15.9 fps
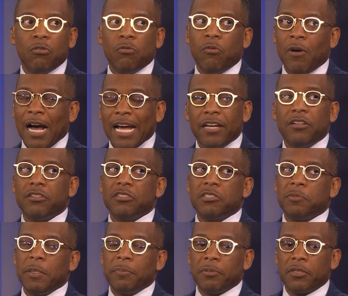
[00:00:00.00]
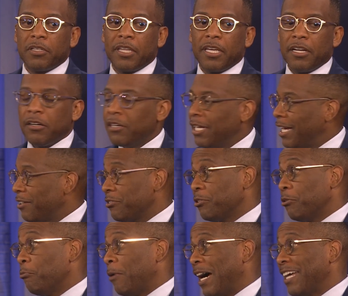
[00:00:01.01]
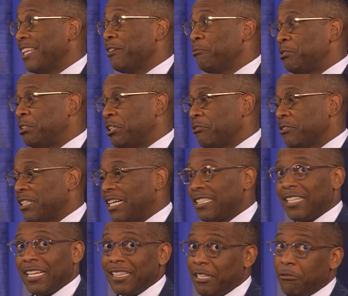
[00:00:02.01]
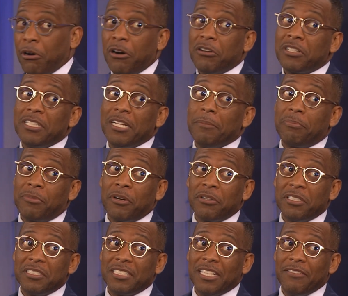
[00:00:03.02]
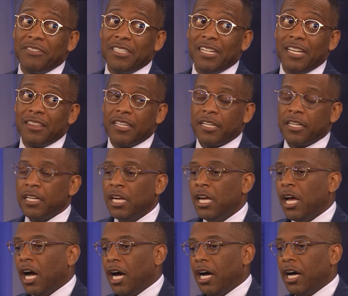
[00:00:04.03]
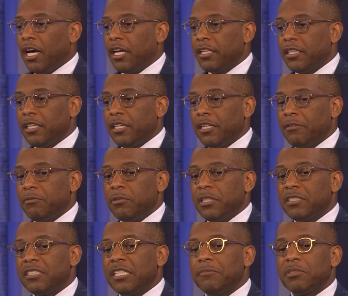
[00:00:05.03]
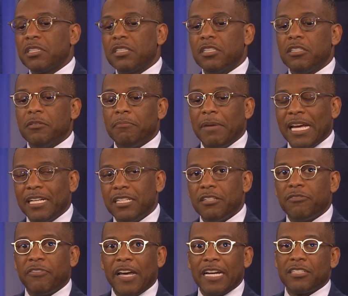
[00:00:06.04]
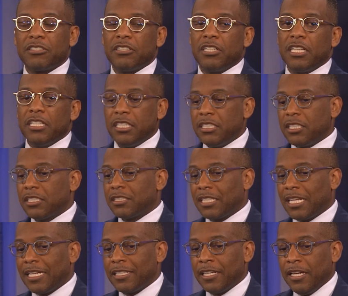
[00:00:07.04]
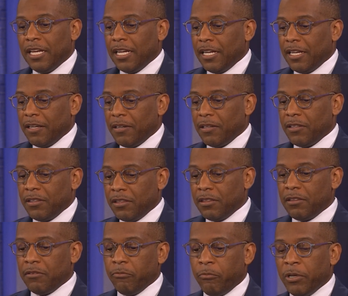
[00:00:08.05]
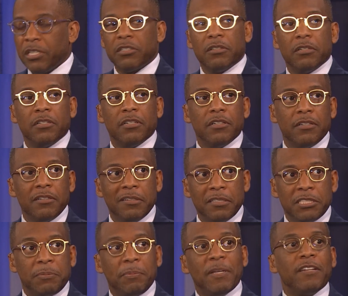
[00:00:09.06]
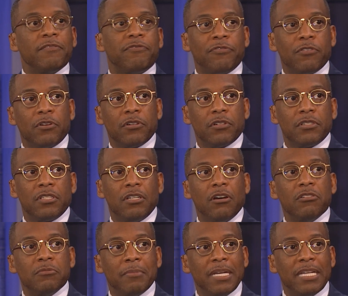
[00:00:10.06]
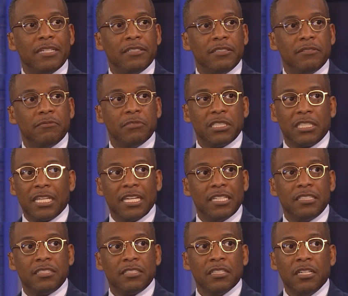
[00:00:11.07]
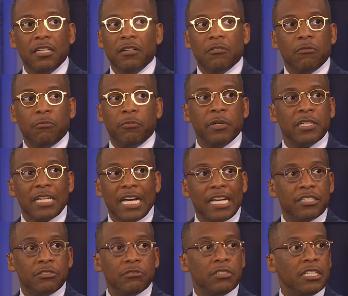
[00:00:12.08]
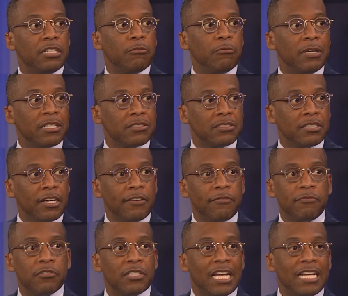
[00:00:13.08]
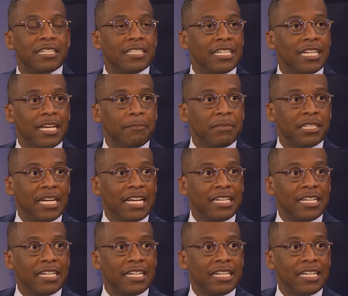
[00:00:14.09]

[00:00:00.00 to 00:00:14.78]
I don't know why all those people are there. I don't know why they were cheering like that. They were already up 37-0. It seemed a little manufactured. Yeah. And it just like, we're speaking for the old men with kids, we're not doing any weird stuff. We're not DMing